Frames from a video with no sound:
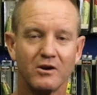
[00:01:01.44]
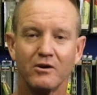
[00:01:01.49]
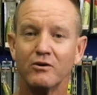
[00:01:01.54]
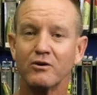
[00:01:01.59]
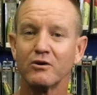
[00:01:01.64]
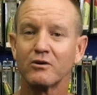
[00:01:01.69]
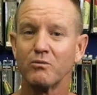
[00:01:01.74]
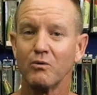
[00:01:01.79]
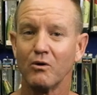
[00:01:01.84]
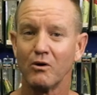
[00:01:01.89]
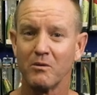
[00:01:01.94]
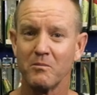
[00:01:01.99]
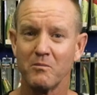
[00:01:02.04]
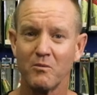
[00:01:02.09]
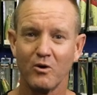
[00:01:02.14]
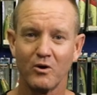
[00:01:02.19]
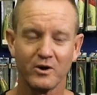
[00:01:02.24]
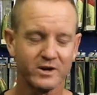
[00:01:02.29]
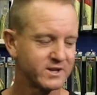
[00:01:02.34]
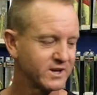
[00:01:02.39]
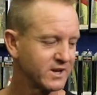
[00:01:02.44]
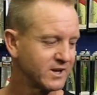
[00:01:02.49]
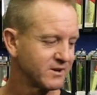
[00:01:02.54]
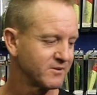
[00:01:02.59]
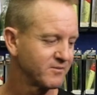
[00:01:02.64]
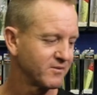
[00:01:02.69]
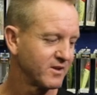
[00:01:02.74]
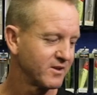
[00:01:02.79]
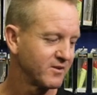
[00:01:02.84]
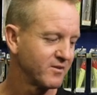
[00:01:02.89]
lukewarm water
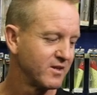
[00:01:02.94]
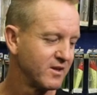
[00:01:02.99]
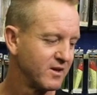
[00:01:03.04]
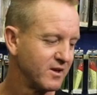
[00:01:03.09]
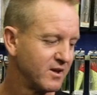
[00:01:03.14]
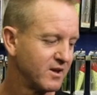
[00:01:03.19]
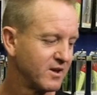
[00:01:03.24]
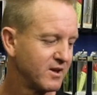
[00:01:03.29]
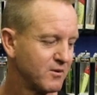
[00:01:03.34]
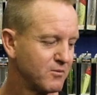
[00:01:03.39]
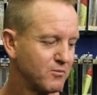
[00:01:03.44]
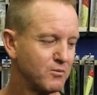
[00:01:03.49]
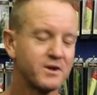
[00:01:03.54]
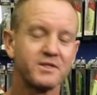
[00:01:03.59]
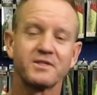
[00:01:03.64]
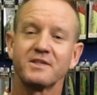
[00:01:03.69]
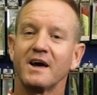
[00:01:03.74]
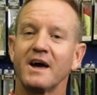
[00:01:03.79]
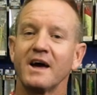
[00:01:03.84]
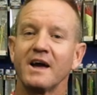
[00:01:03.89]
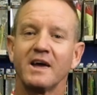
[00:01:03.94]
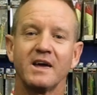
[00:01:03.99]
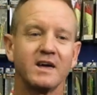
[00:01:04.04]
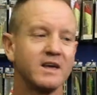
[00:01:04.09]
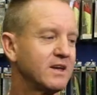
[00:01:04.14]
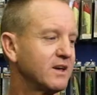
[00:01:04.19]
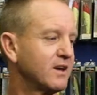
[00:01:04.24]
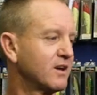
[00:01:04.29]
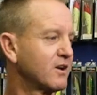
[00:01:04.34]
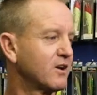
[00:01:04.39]
with
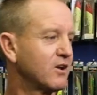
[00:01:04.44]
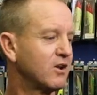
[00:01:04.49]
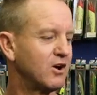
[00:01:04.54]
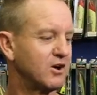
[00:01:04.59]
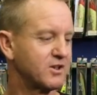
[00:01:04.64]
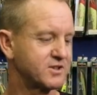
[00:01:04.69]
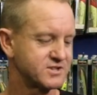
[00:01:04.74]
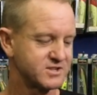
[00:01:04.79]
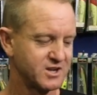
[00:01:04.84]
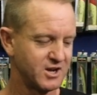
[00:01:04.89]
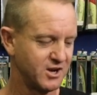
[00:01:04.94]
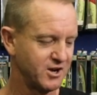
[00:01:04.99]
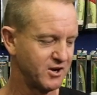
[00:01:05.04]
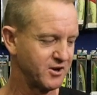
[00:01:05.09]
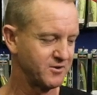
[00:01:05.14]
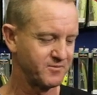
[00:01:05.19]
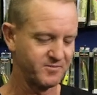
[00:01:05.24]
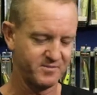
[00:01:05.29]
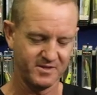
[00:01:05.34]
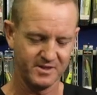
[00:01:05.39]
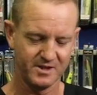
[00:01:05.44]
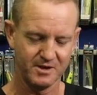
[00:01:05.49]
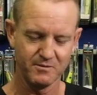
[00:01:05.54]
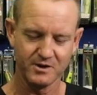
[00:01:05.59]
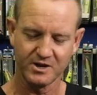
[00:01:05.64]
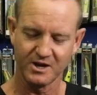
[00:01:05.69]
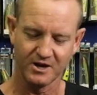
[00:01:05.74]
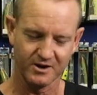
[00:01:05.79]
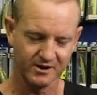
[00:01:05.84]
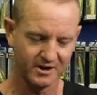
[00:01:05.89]
a cloth. So there
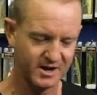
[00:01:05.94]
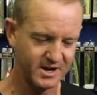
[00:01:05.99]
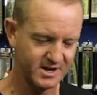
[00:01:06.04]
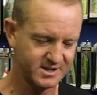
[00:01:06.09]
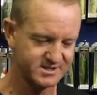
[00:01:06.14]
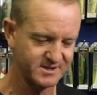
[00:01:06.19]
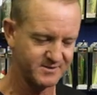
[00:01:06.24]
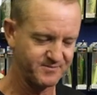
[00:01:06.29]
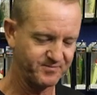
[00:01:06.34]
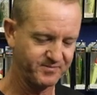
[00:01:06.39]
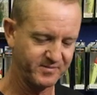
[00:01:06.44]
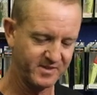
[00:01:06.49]
we go, guys.